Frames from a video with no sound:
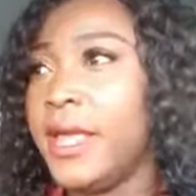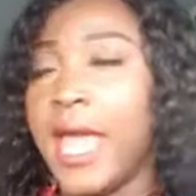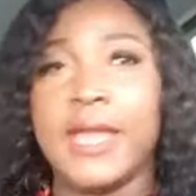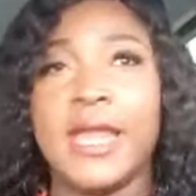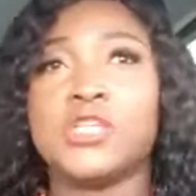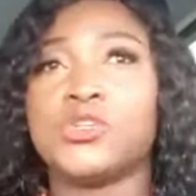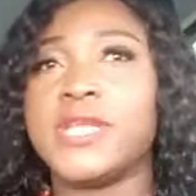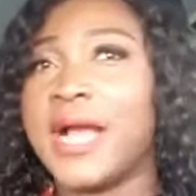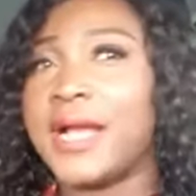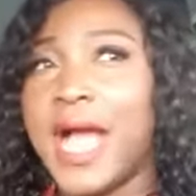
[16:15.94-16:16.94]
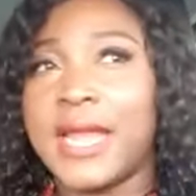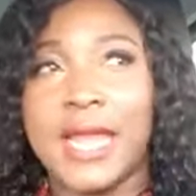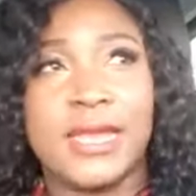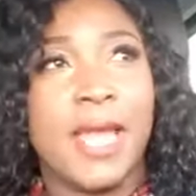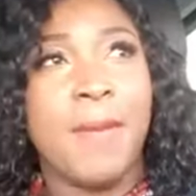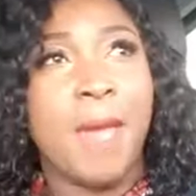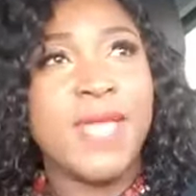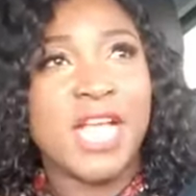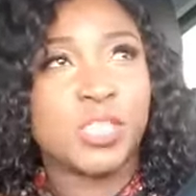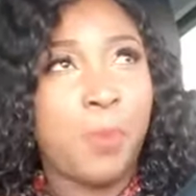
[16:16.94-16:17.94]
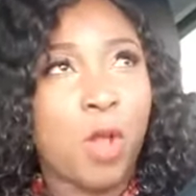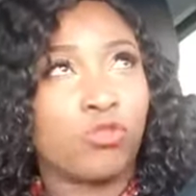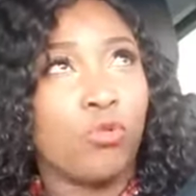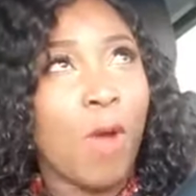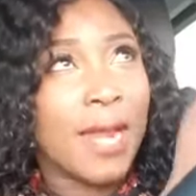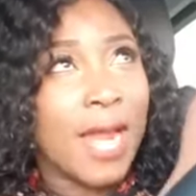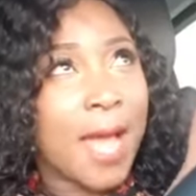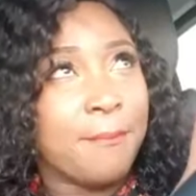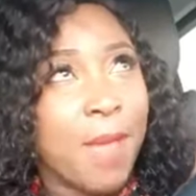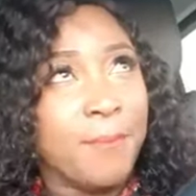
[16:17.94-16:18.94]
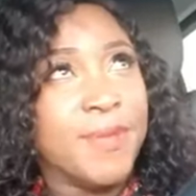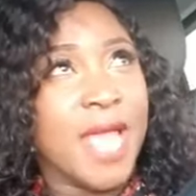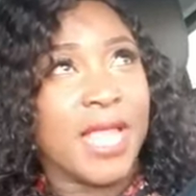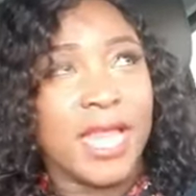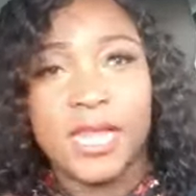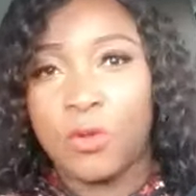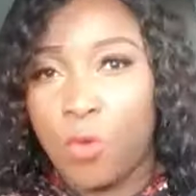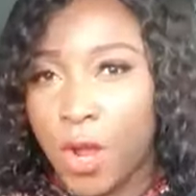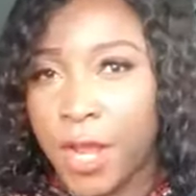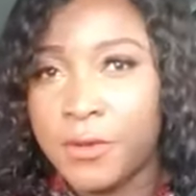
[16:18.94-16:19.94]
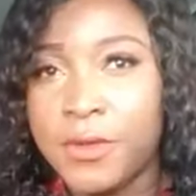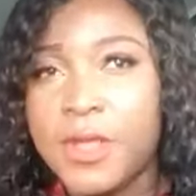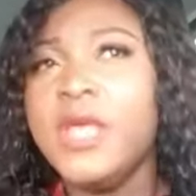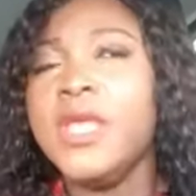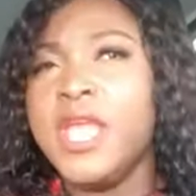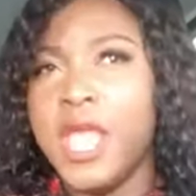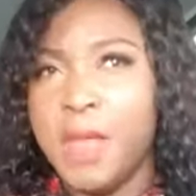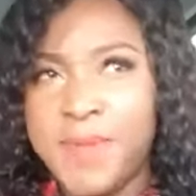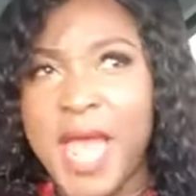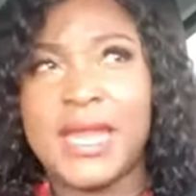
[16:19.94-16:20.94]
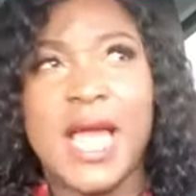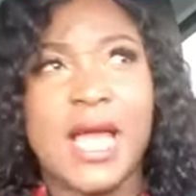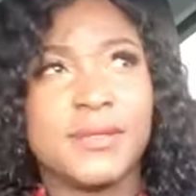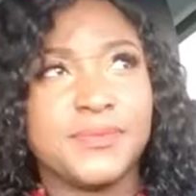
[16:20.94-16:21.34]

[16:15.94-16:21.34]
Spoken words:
Ena so di ya gana di ya baby ya spot wa na baby ya ya dene kwa yeno. Ebi ya na.